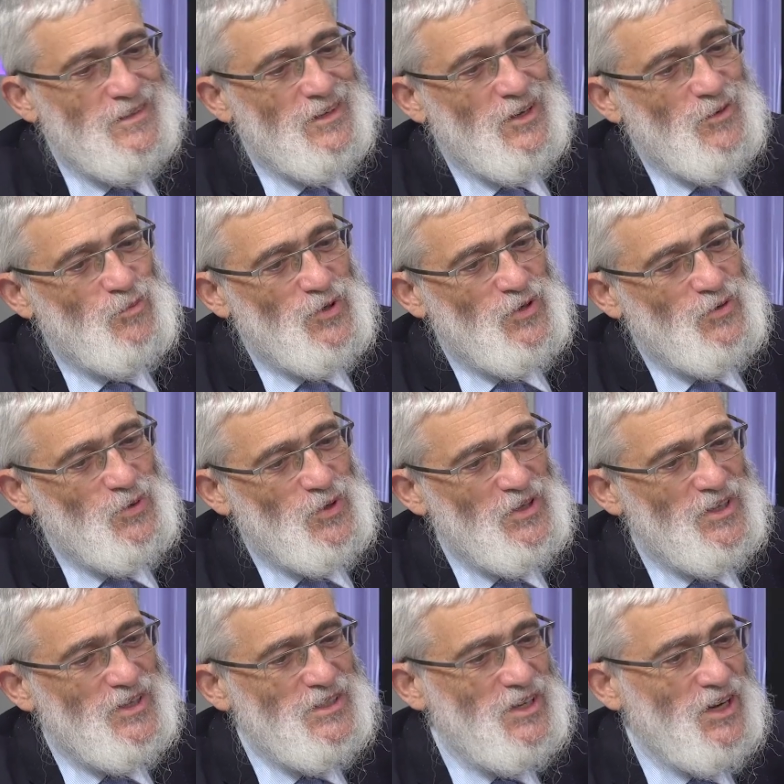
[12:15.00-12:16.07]
know,
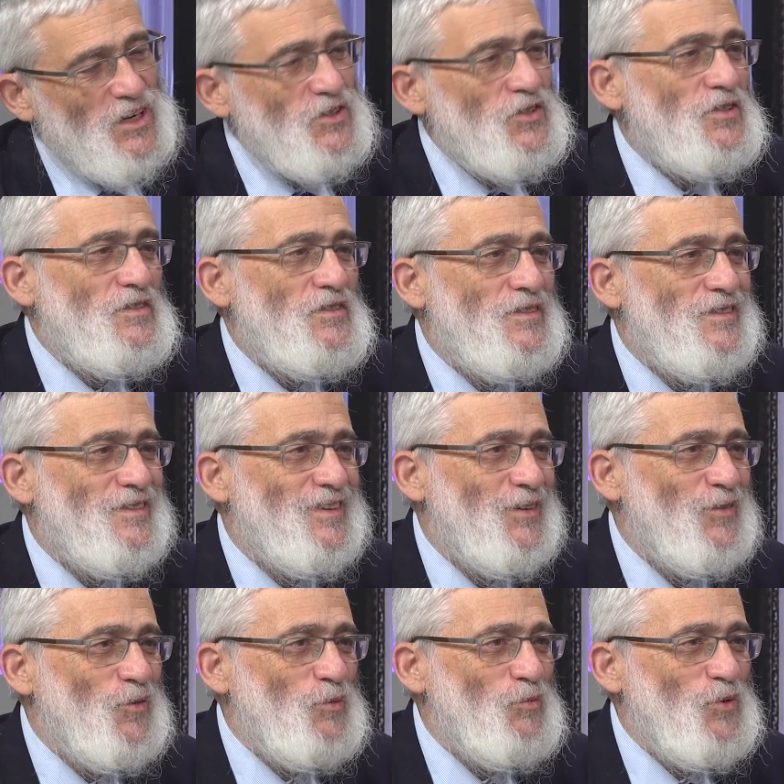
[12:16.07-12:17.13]
between discussions
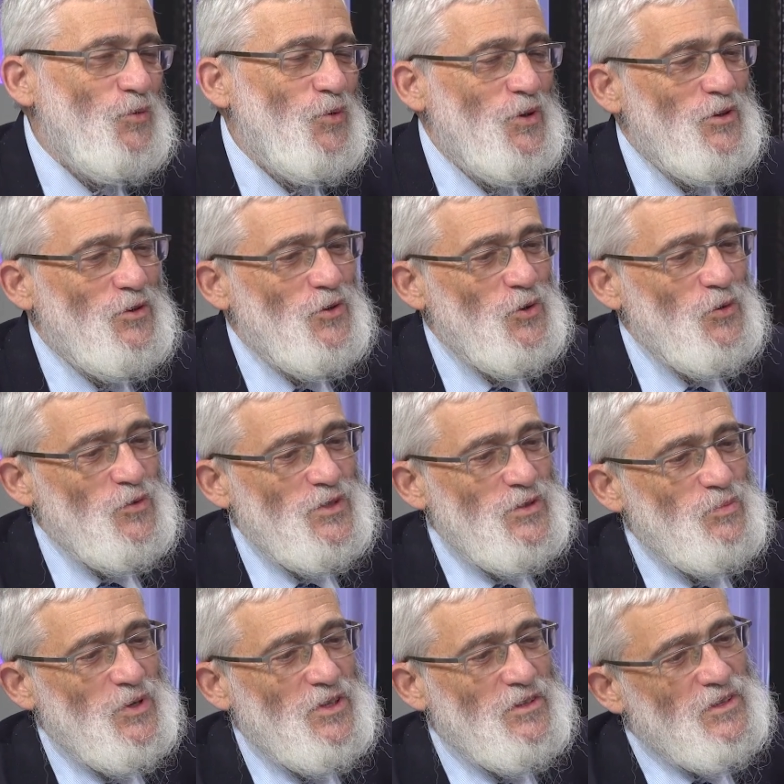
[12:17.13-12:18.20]
between the two of us,
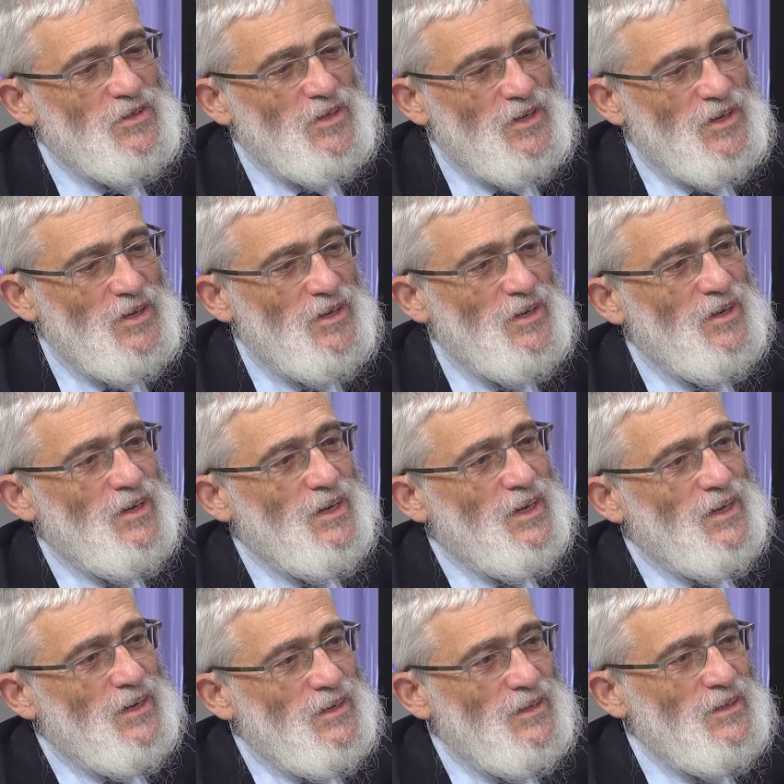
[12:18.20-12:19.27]
but
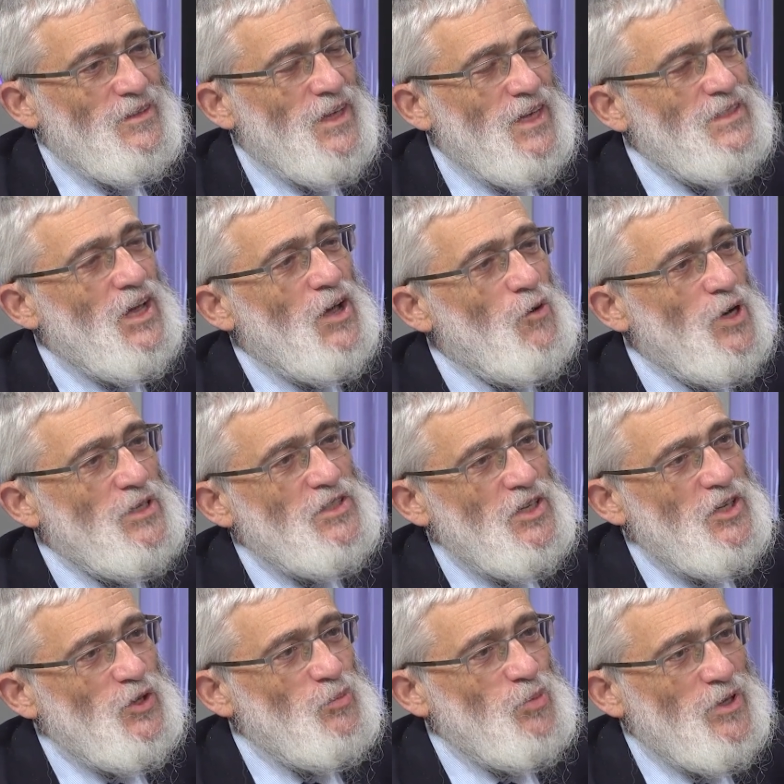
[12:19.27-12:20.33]
that's how I
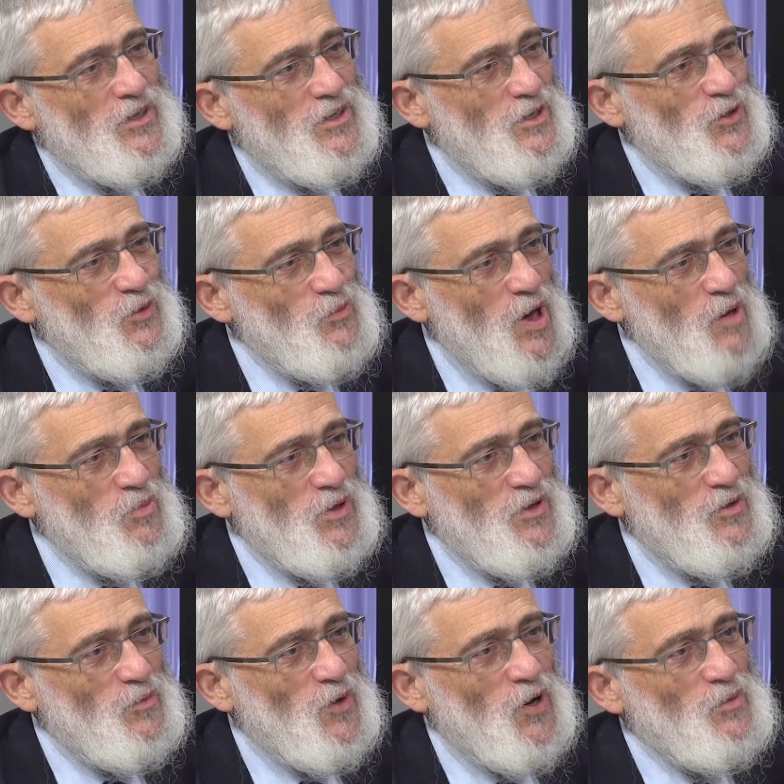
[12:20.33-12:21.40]
see the political map at
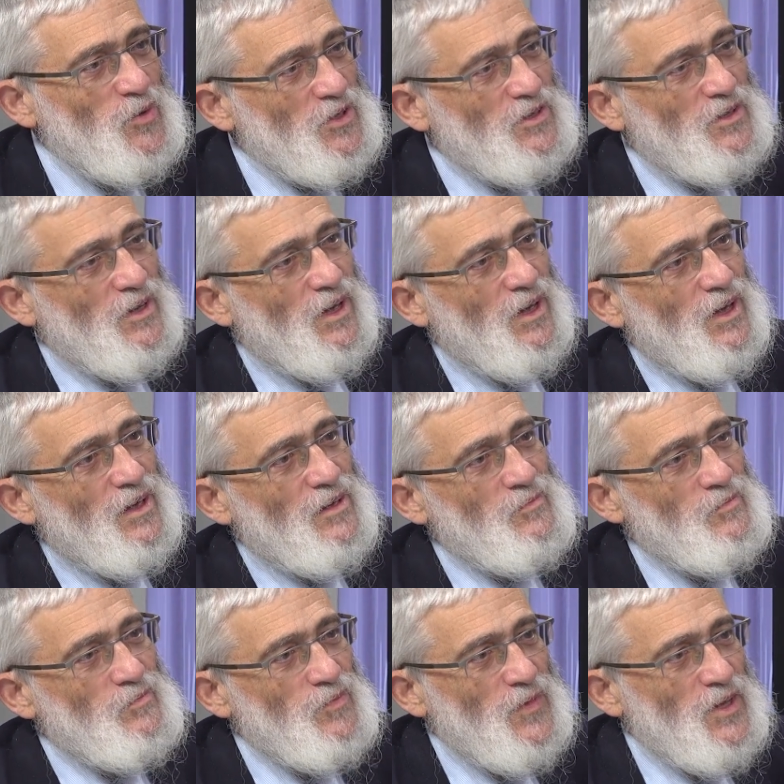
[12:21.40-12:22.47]
the moment.
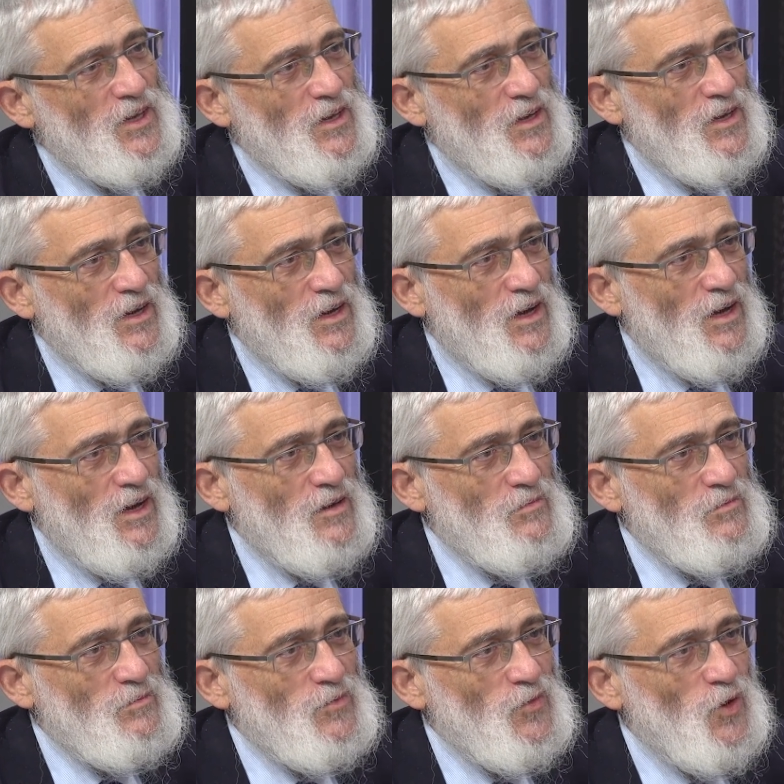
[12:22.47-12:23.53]

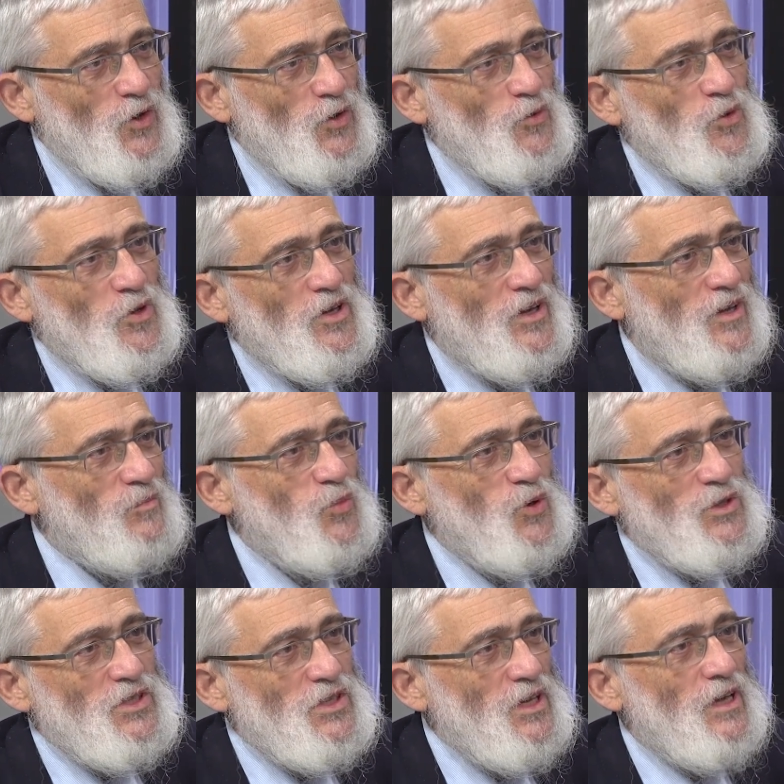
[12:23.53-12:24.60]
Not looking at
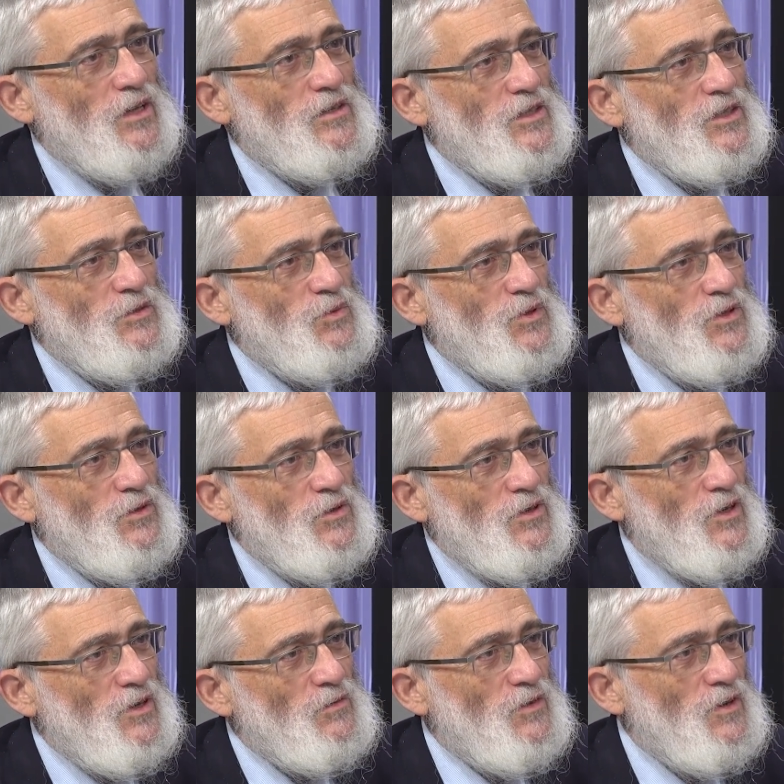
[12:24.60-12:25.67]
personalities, but to
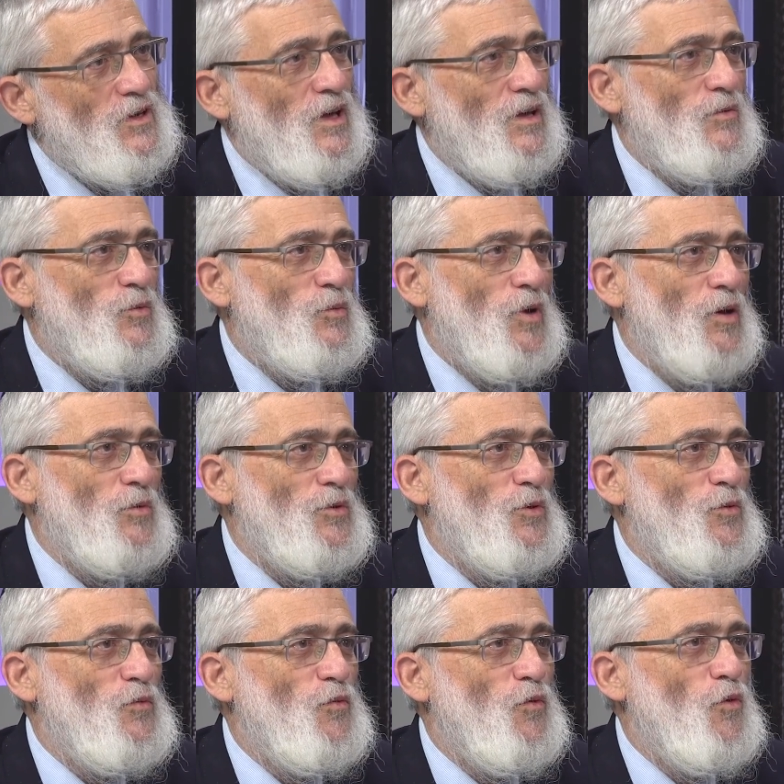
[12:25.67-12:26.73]
be able
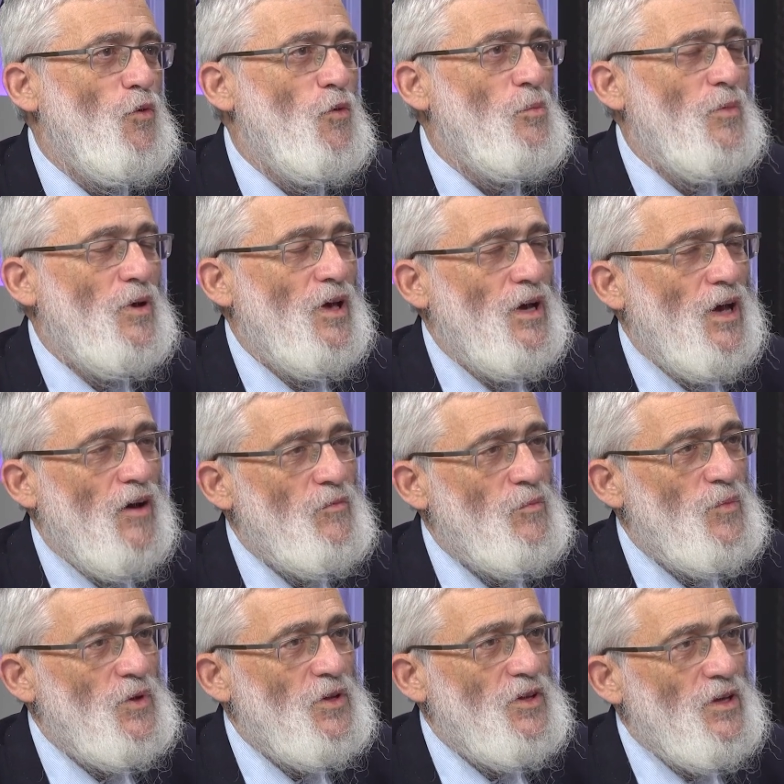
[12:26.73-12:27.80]
to form a
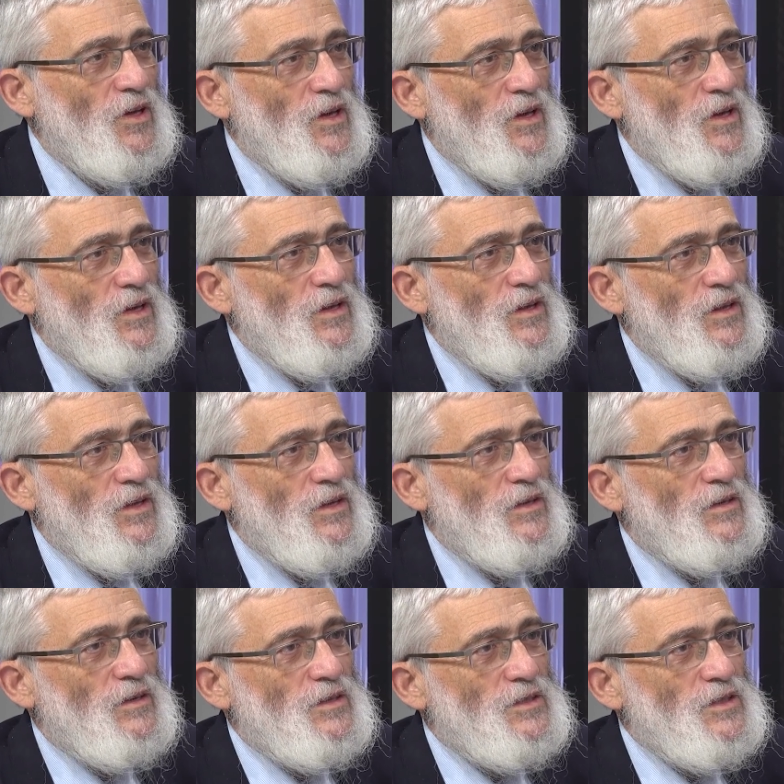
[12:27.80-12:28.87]
government
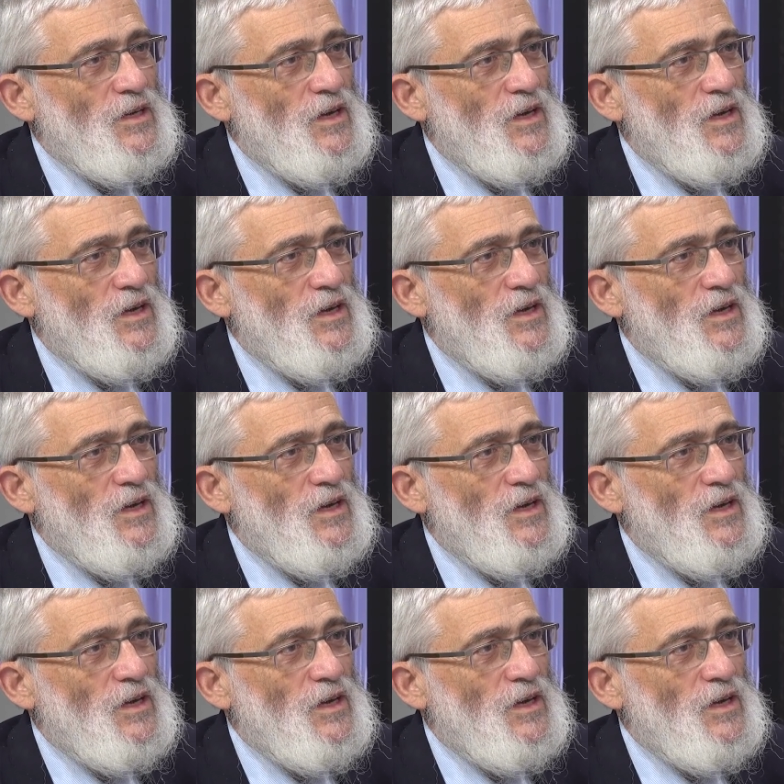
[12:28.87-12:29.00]
that's